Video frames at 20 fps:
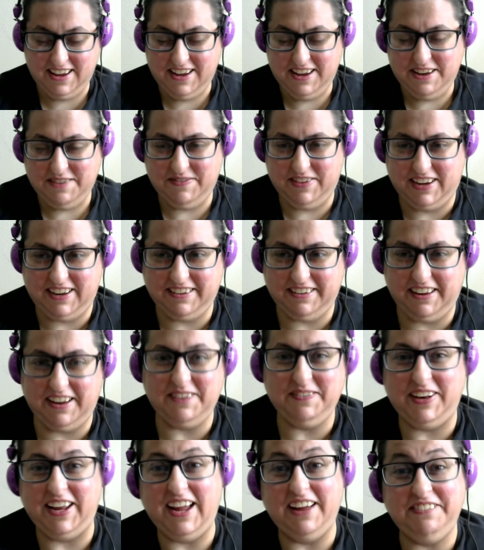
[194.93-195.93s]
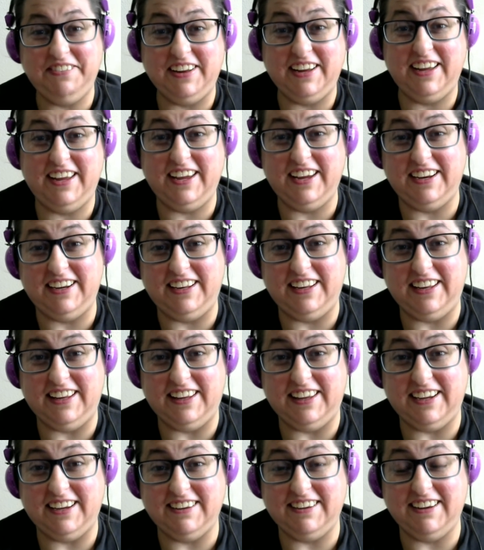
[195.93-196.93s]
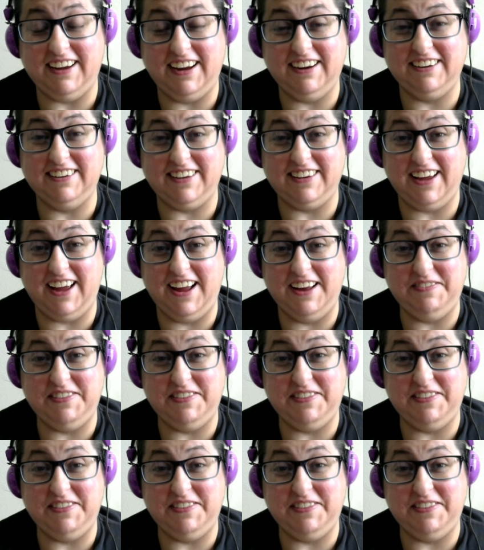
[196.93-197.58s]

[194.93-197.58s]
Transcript: because I am laughing giddily the entire time,